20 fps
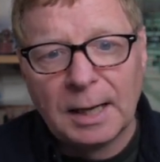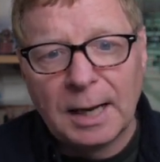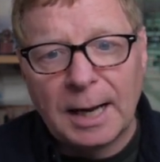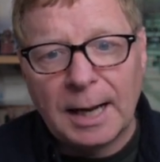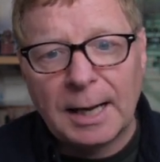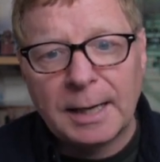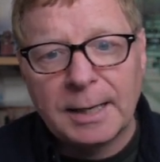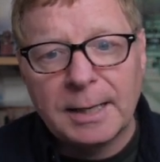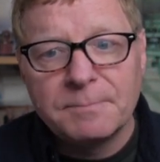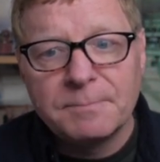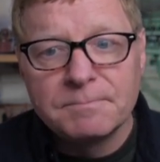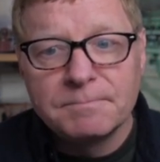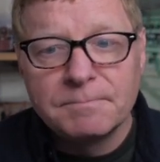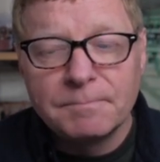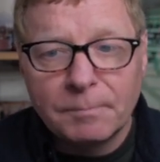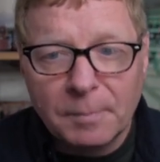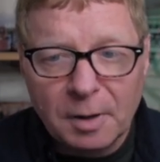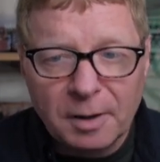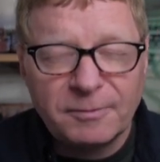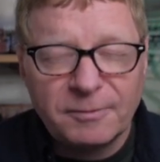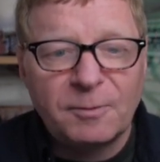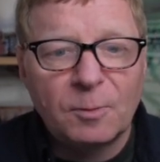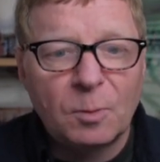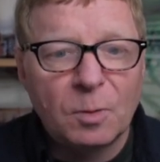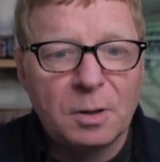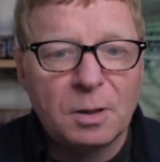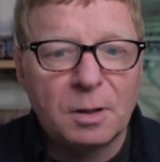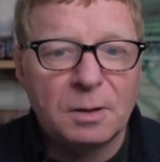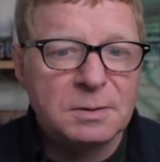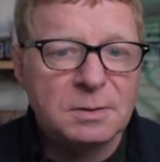And in my
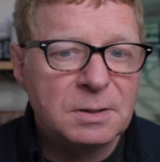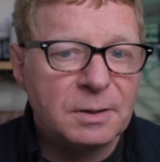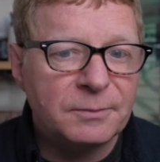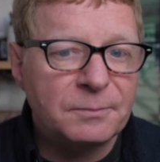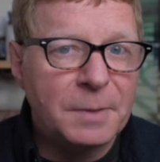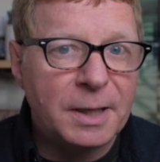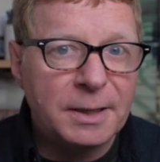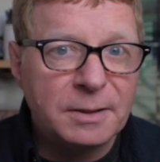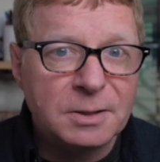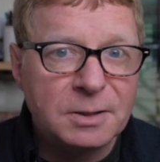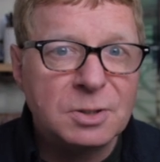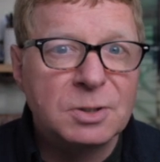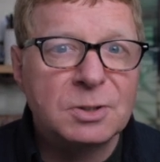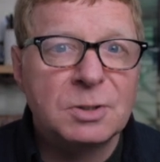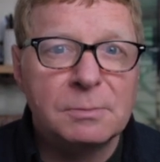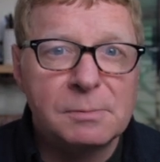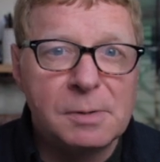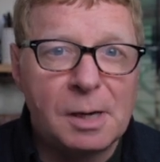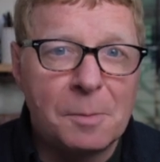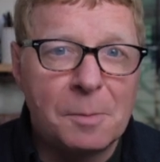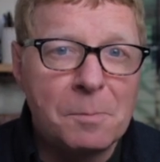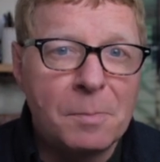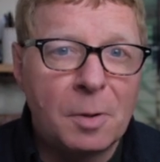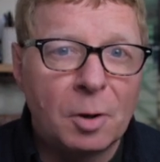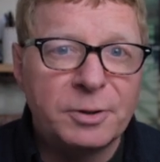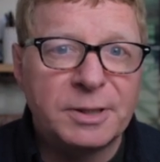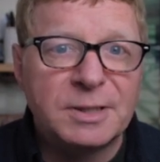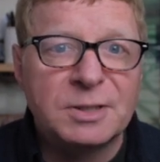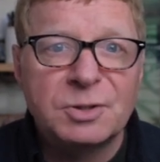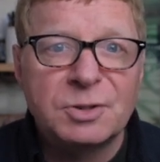forecast, I've made a
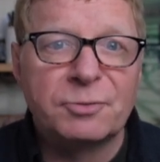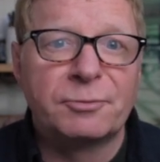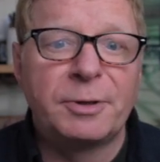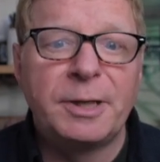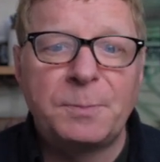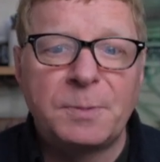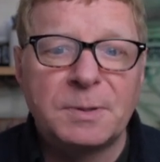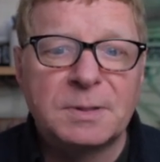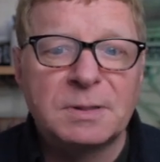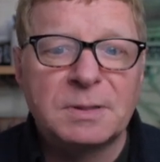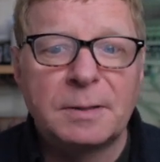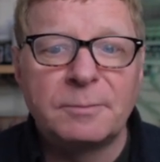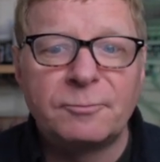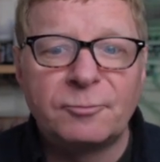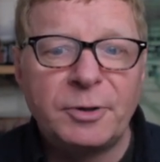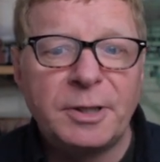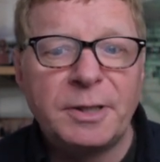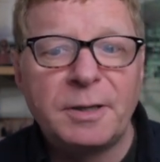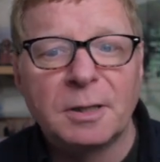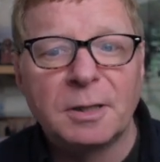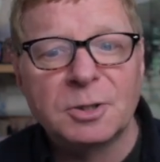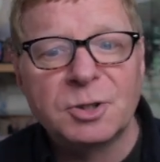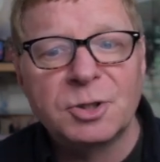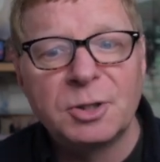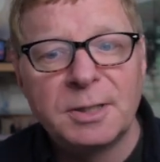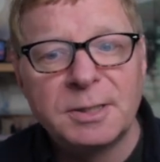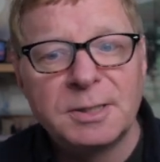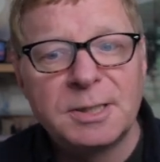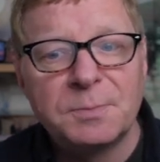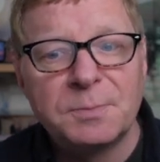modest 3% reduction
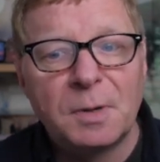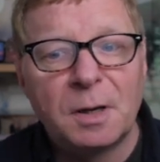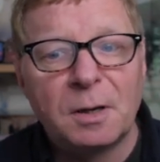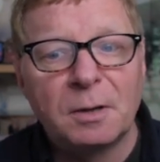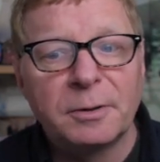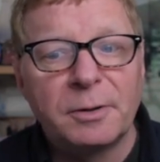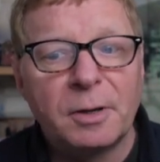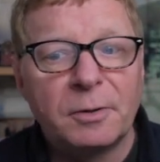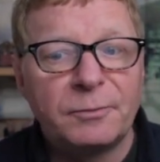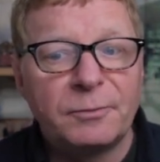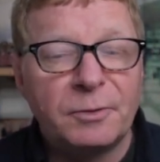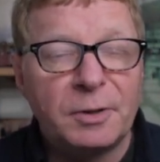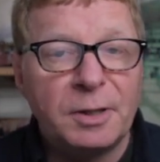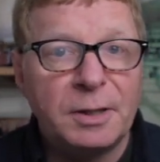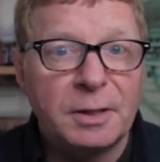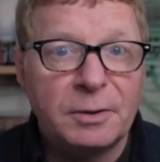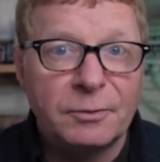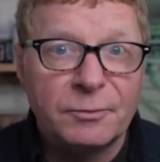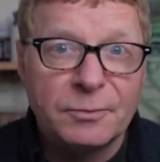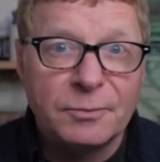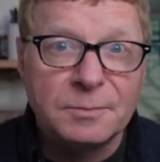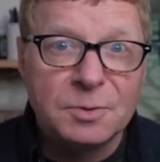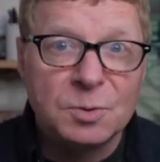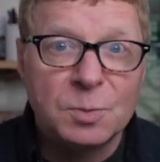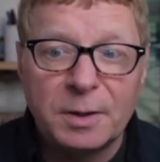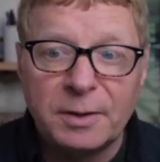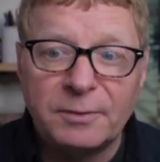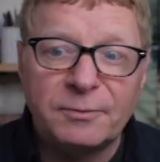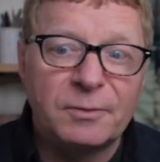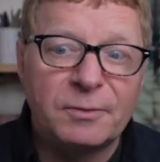in demand over the years from
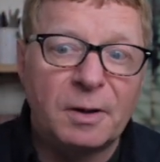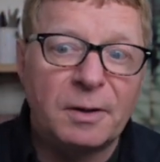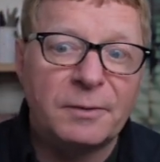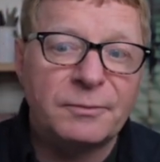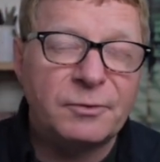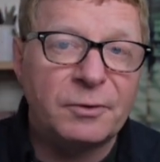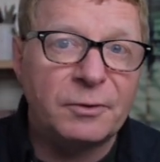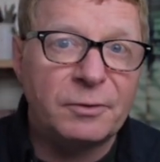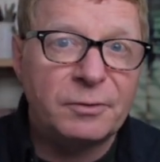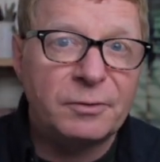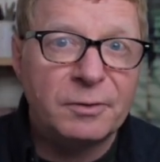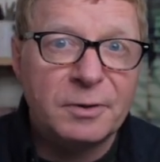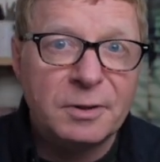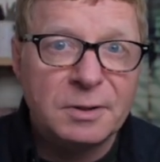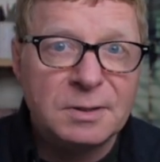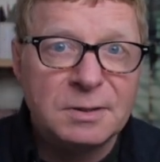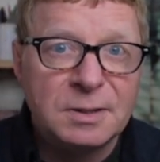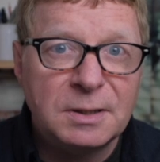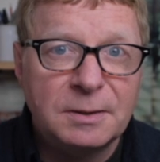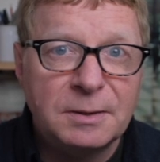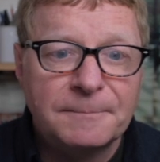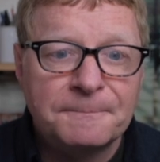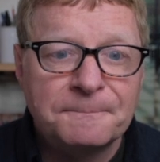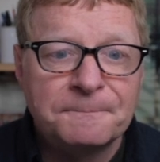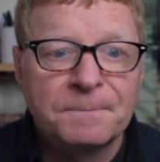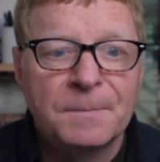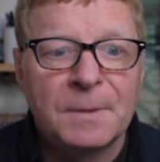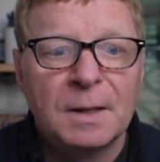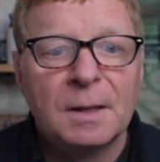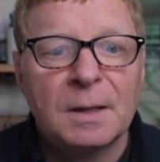25 to 30,
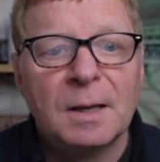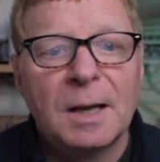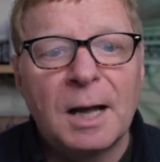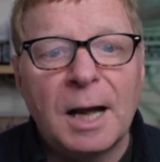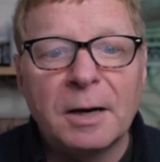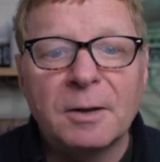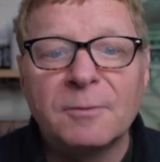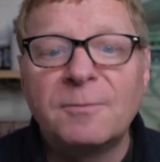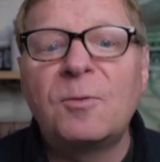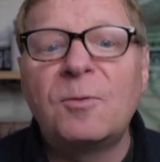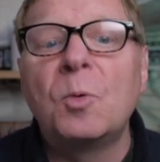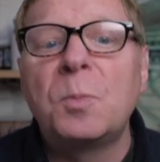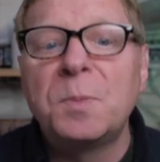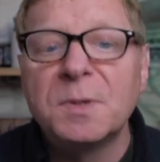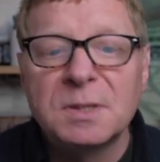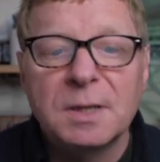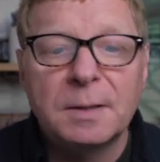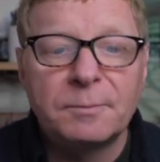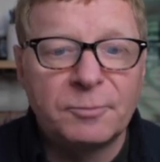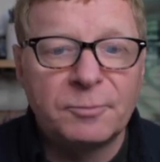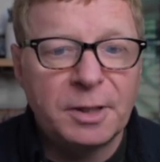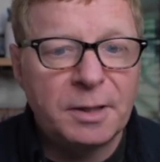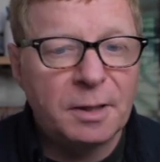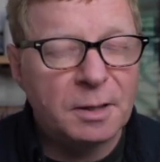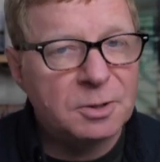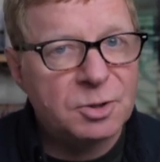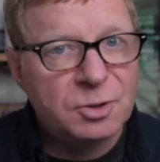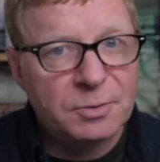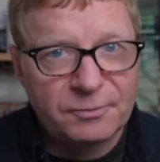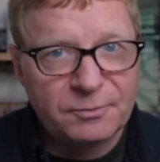and a 4%
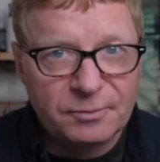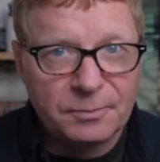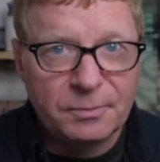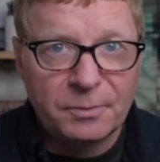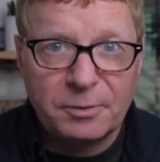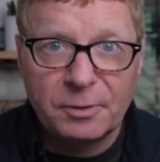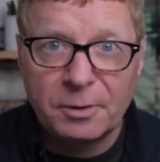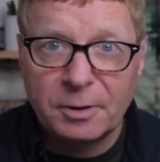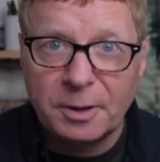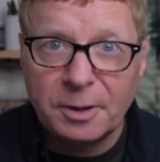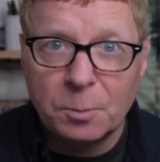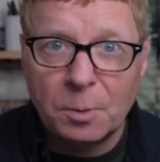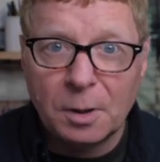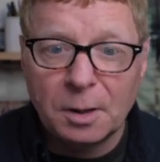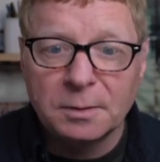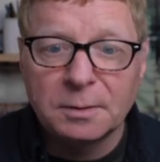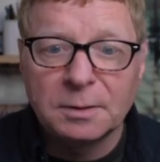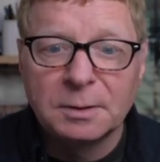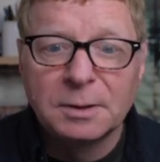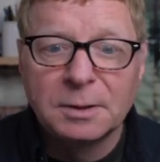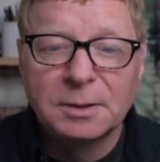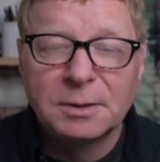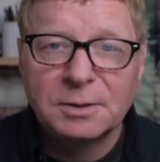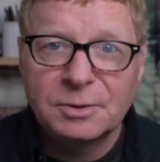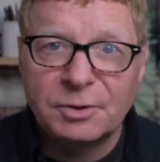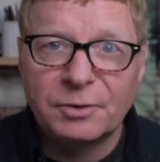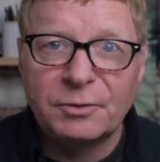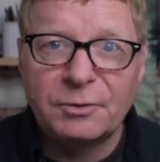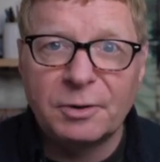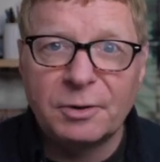reduction from 31
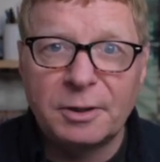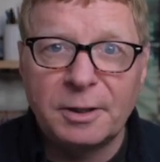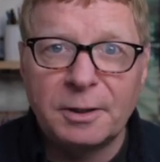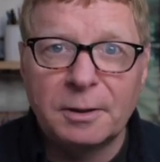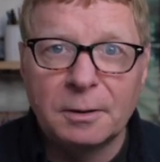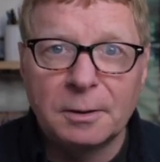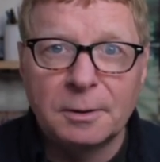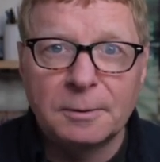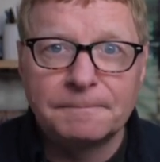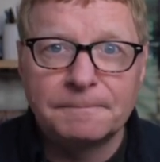to 39.